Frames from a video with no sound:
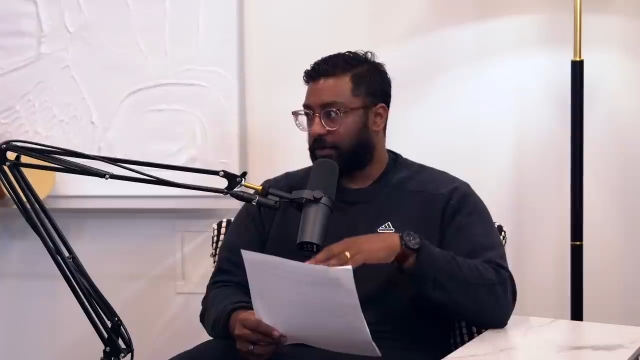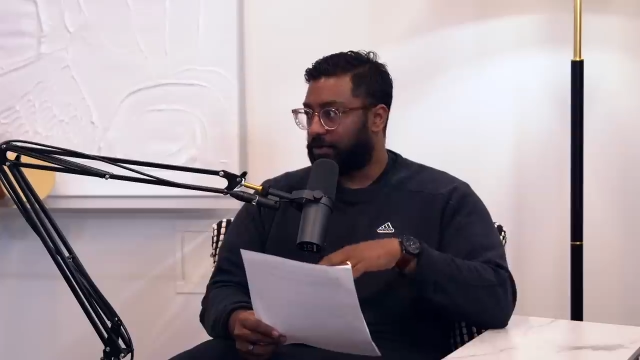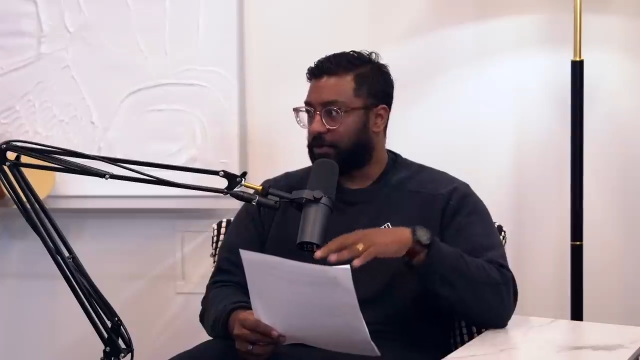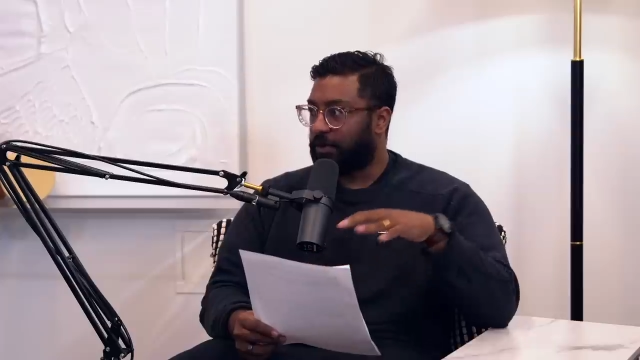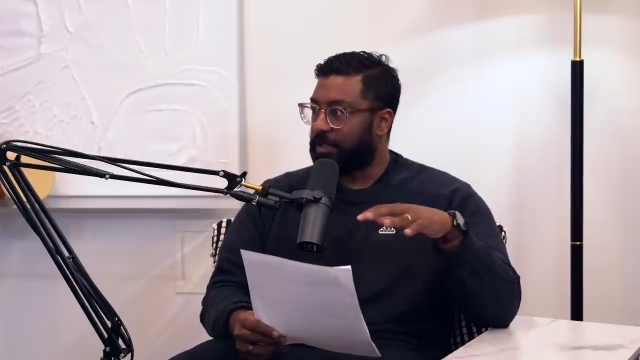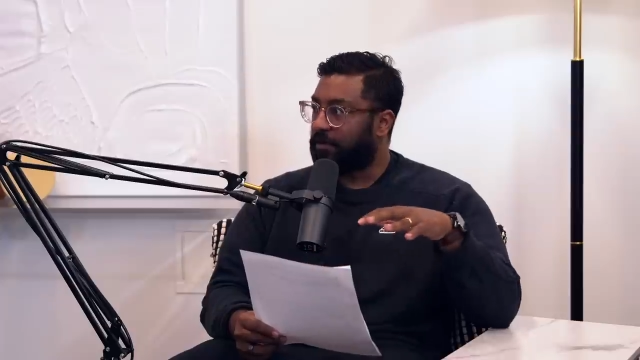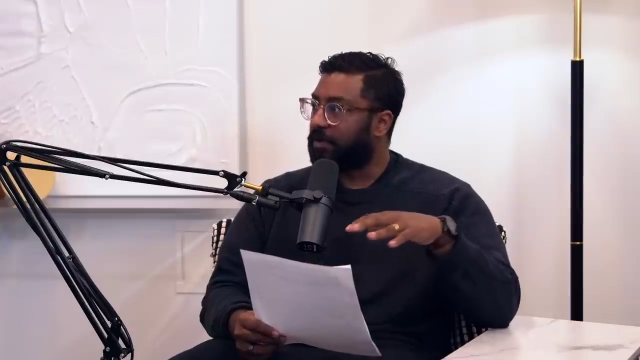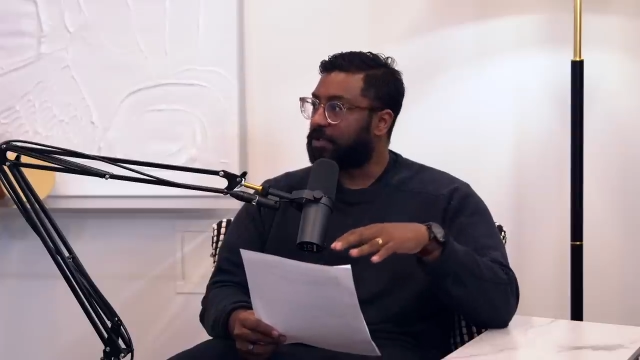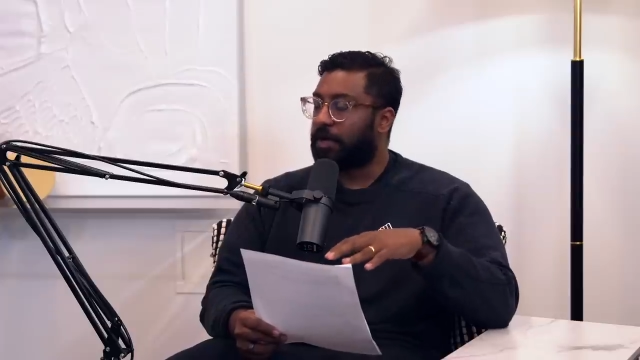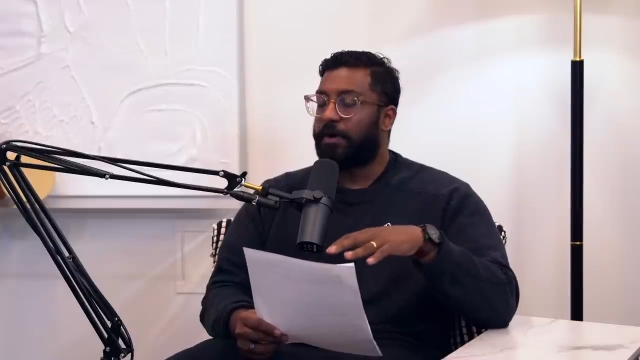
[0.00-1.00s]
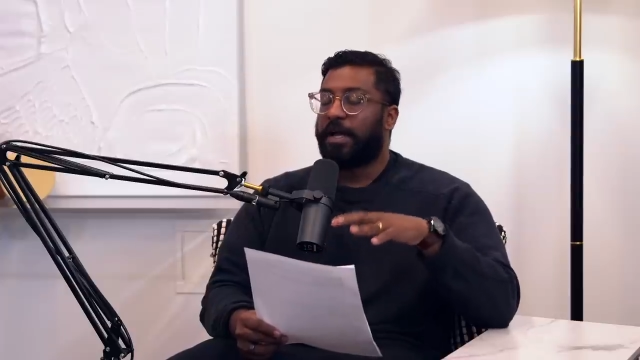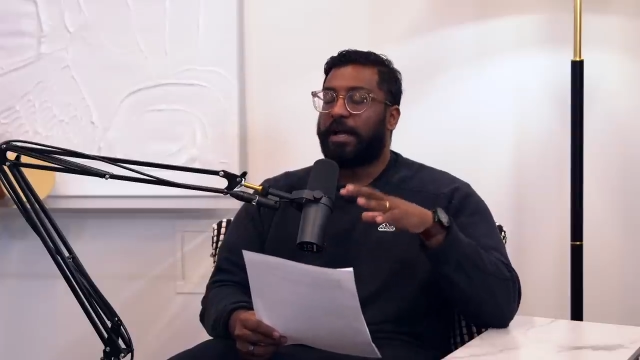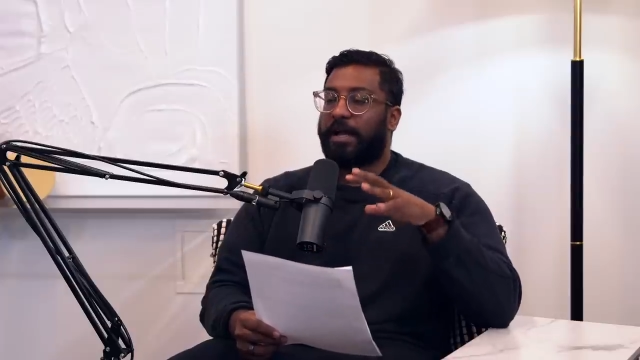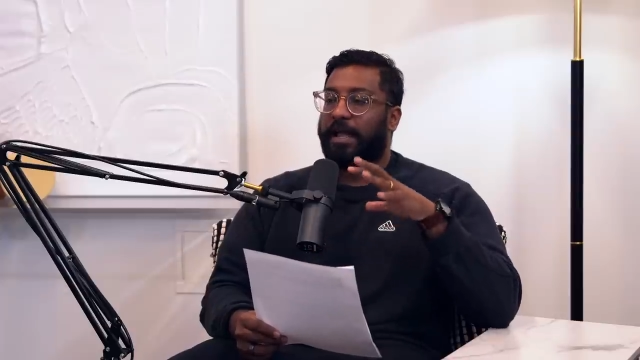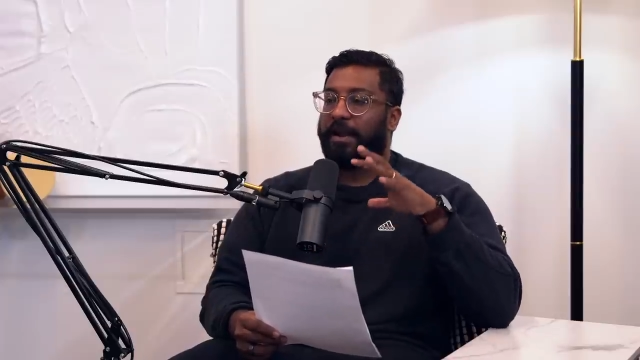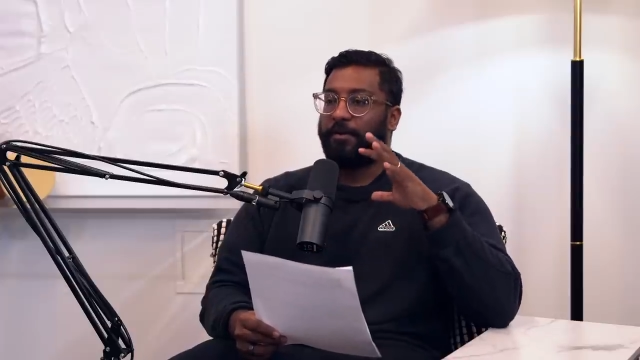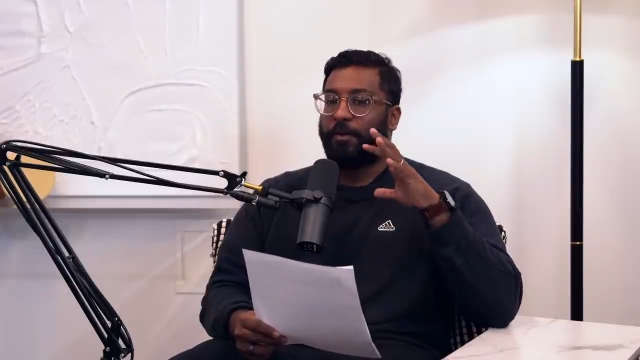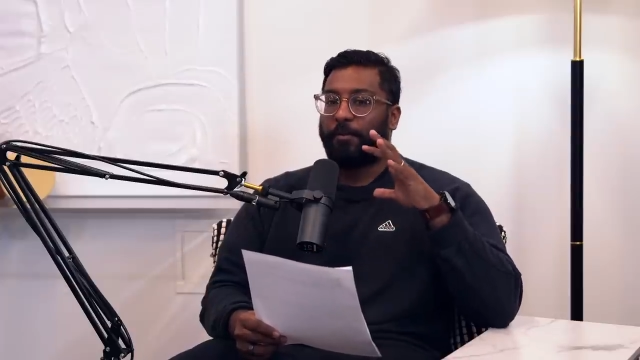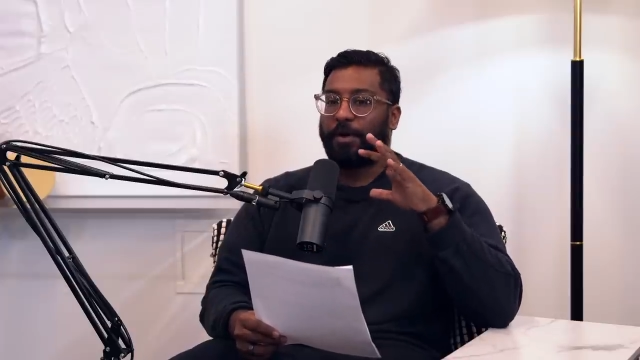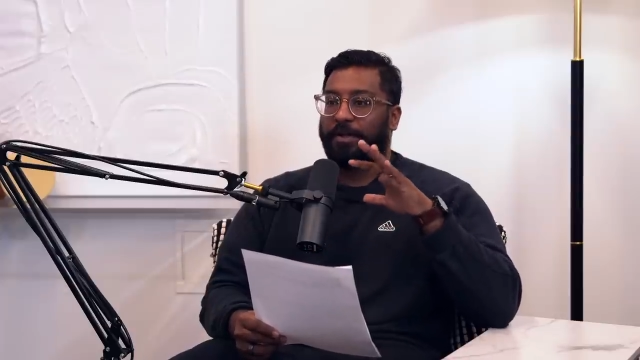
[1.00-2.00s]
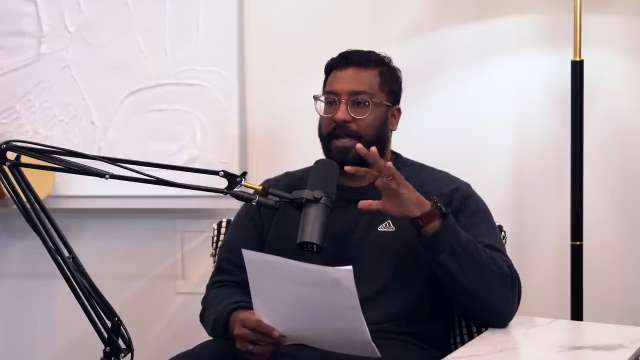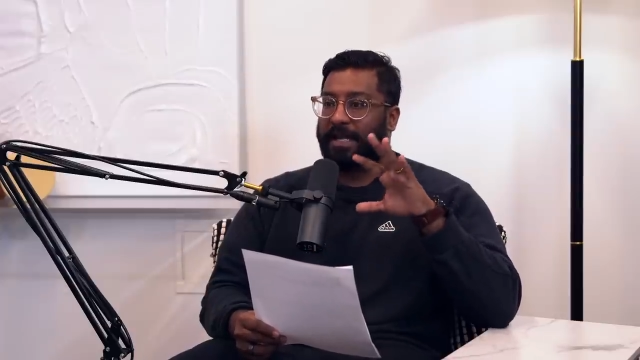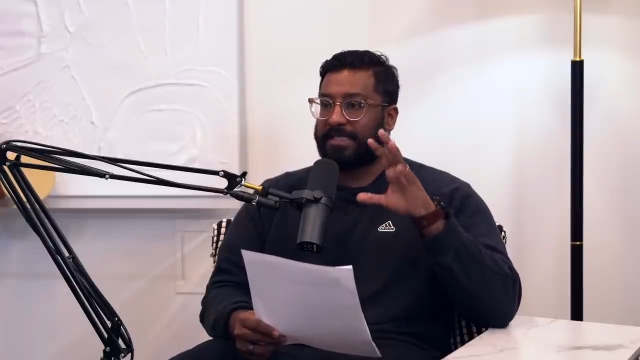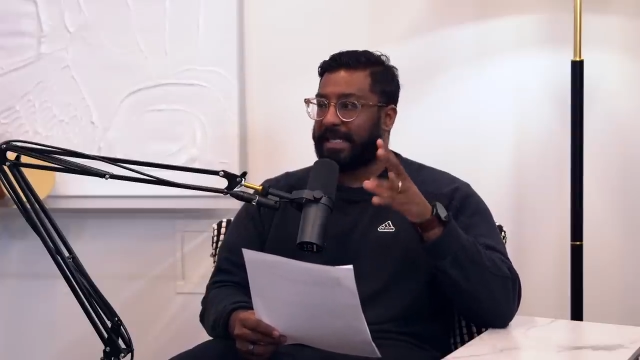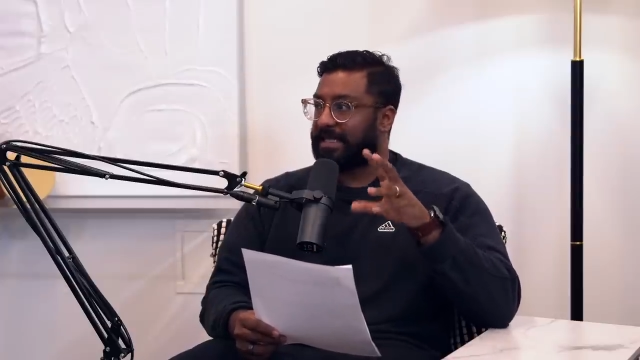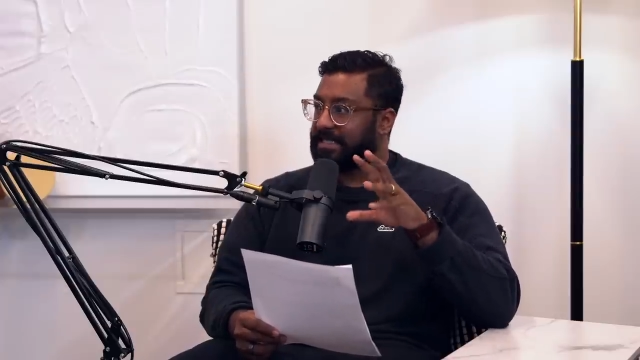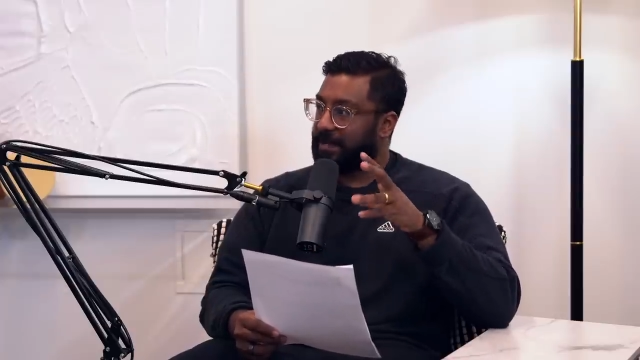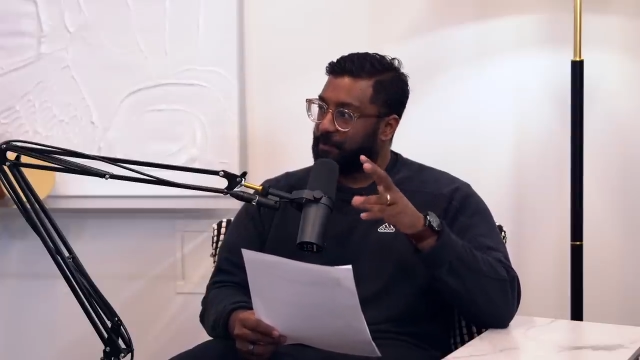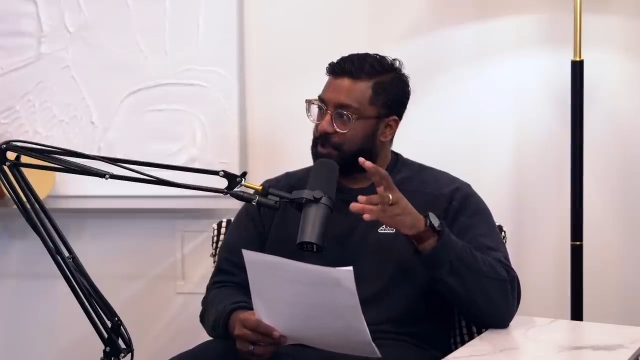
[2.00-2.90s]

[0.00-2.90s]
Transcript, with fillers: Mm-hmm. So totally different. So yeah. again, I'm going to kind of take the same